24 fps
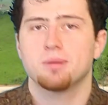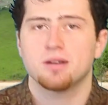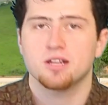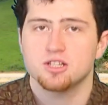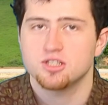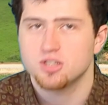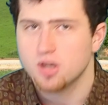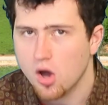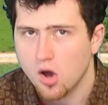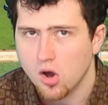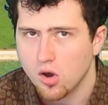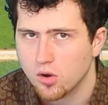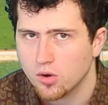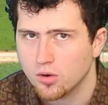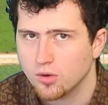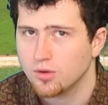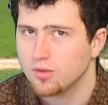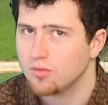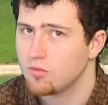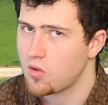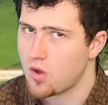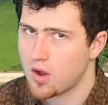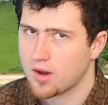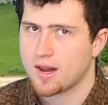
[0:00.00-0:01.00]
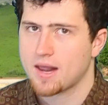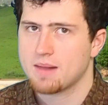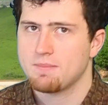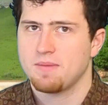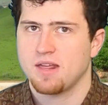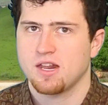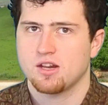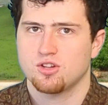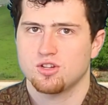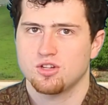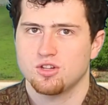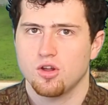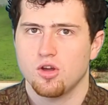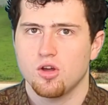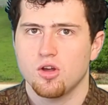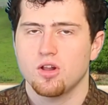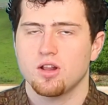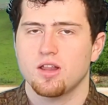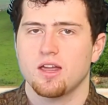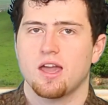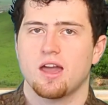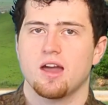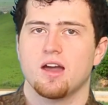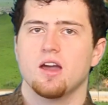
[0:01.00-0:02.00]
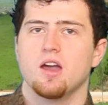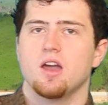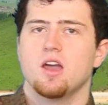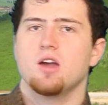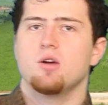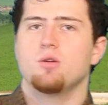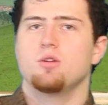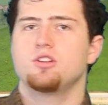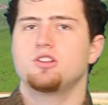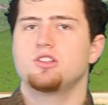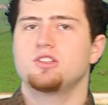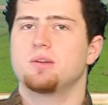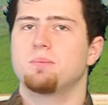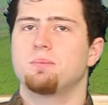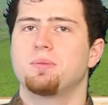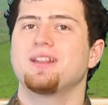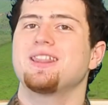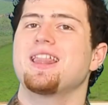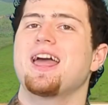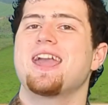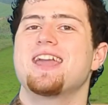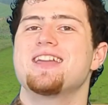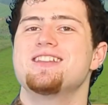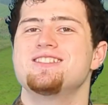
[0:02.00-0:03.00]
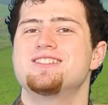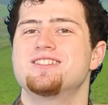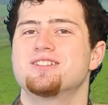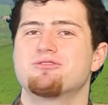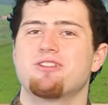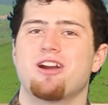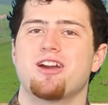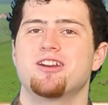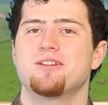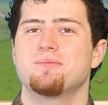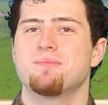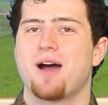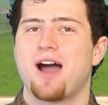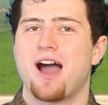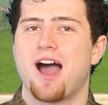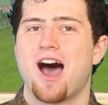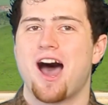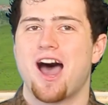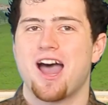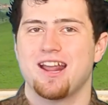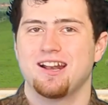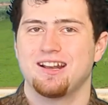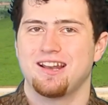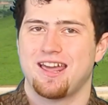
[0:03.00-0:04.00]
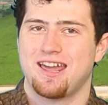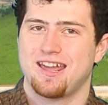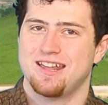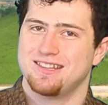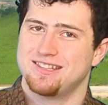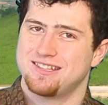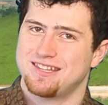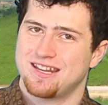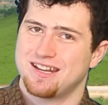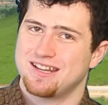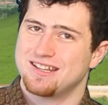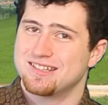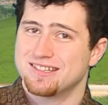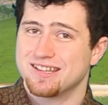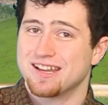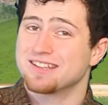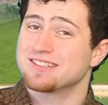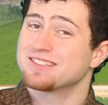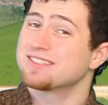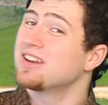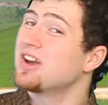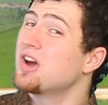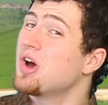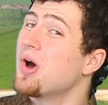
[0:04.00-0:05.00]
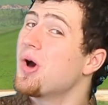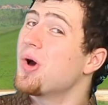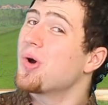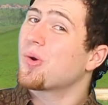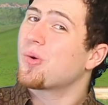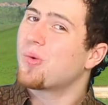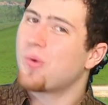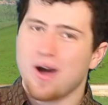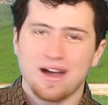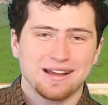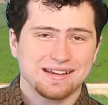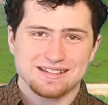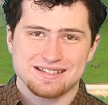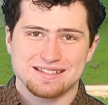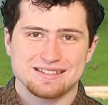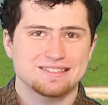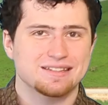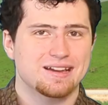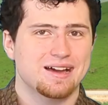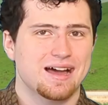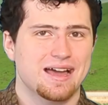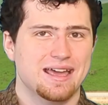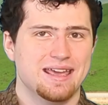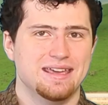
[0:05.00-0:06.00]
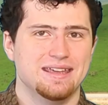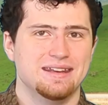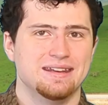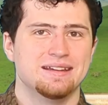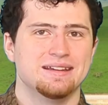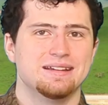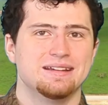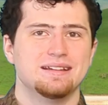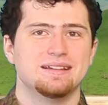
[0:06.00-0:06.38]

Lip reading: Plateau, like I mentioned earlier, which is a plain surrounded by highlands and is thus quite desired.